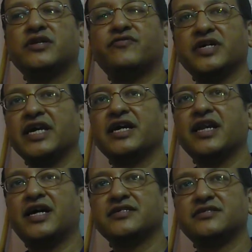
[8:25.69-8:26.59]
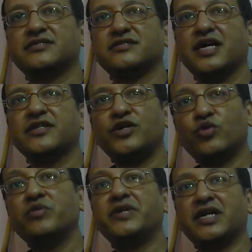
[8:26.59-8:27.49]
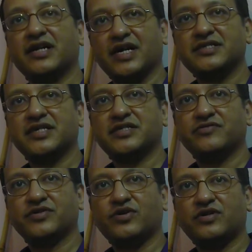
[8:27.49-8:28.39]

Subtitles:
the working class and the lower middle class as well.